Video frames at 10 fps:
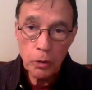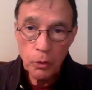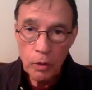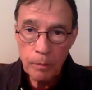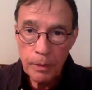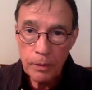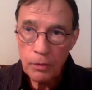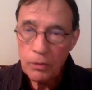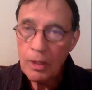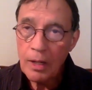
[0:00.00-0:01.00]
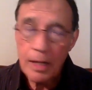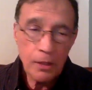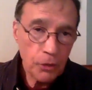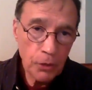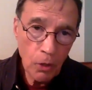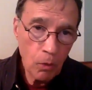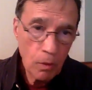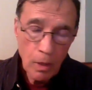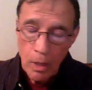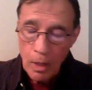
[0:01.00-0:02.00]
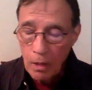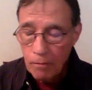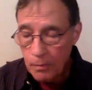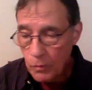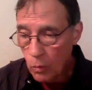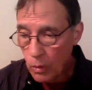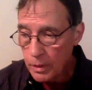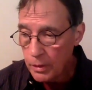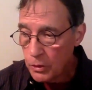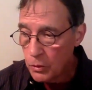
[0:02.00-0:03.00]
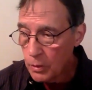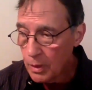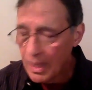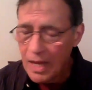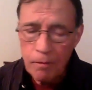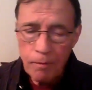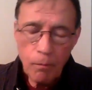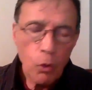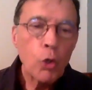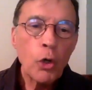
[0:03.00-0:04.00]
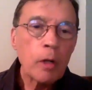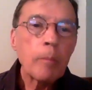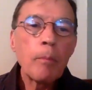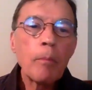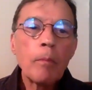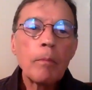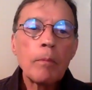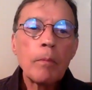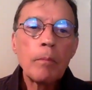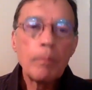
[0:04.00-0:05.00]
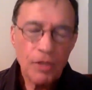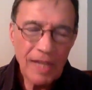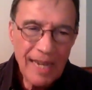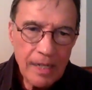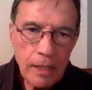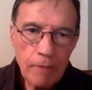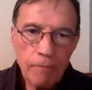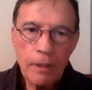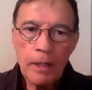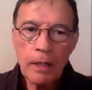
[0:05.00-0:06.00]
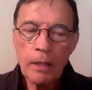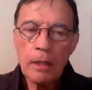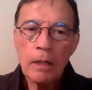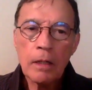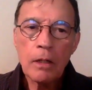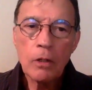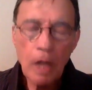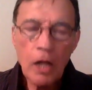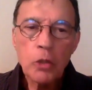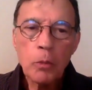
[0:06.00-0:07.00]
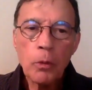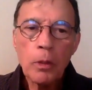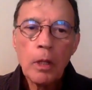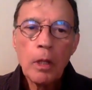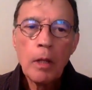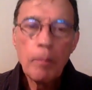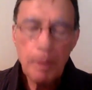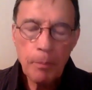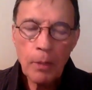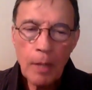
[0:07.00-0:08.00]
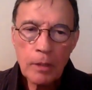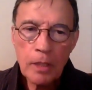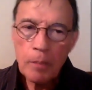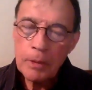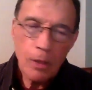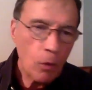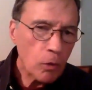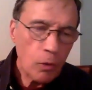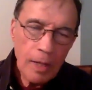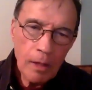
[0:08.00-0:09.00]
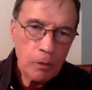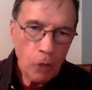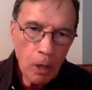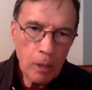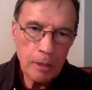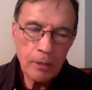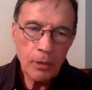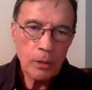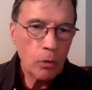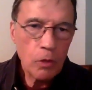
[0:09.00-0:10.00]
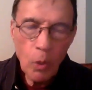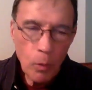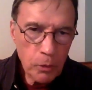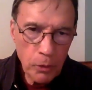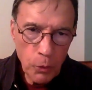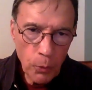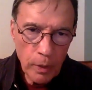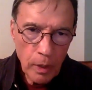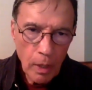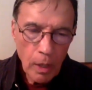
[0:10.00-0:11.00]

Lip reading: to do it, because there's a lot, as you know, from the work that you do, a lot of good scientific, knowledgeable people out there, but there are also a lot of charlatans that don't know what they're doing.